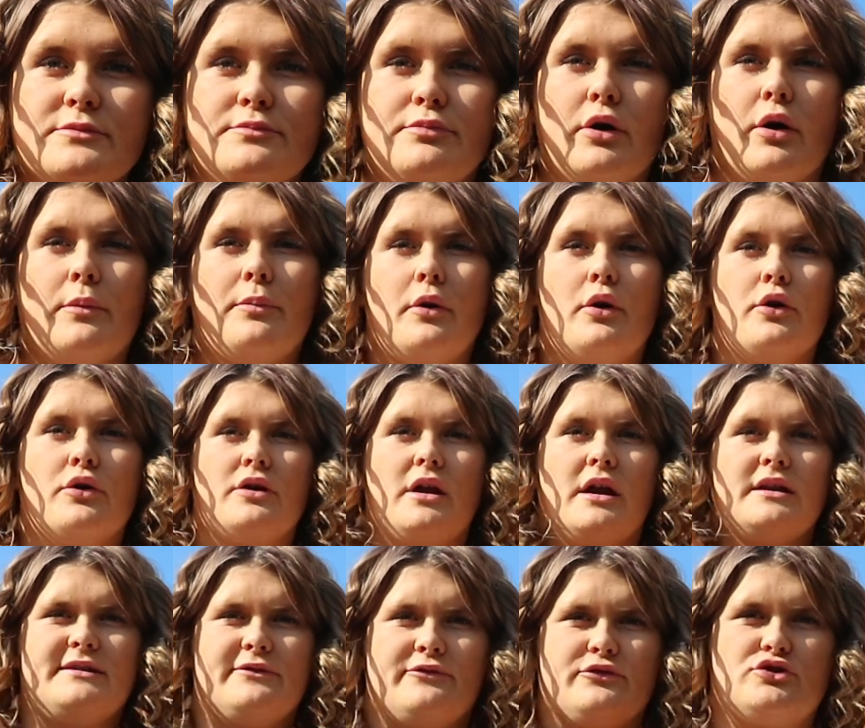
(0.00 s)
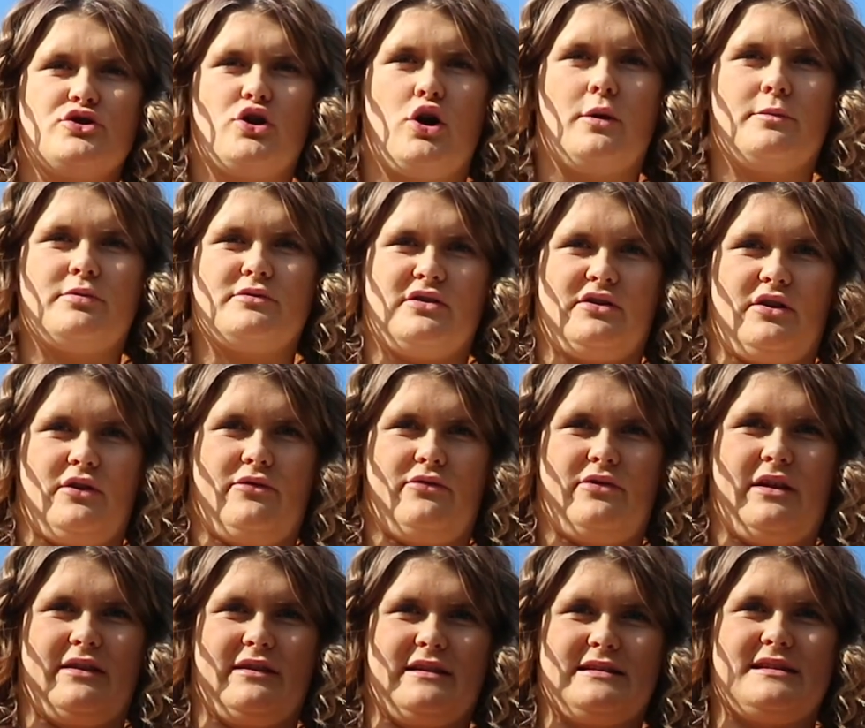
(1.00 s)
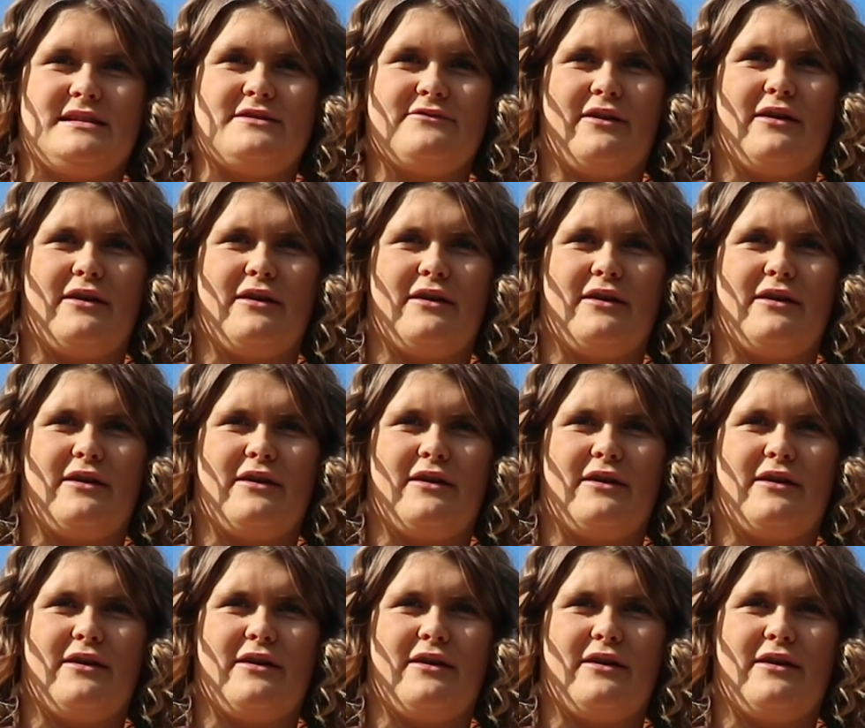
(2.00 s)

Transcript: pop on a different top because I don't think this is